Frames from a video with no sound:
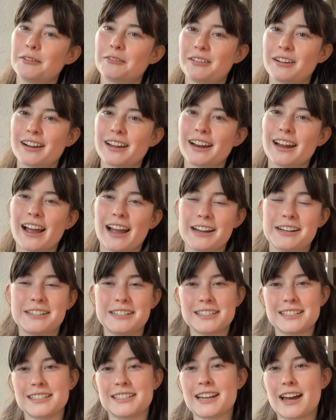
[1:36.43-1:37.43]
we're gonna actually
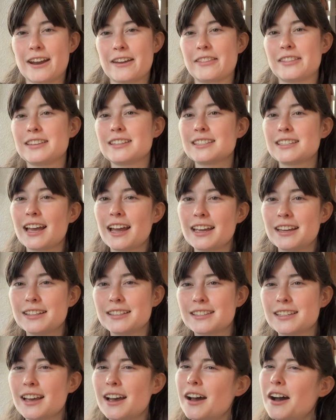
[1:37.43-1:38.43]
get down to the
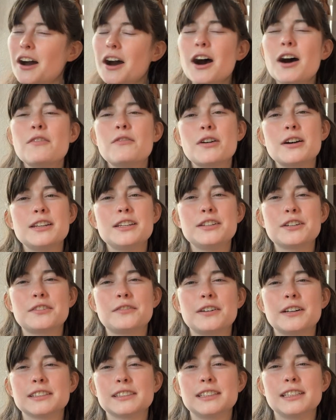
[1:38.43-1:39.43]
science of what needle
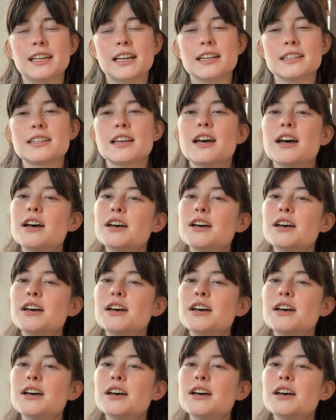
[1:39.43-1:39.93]
felting is.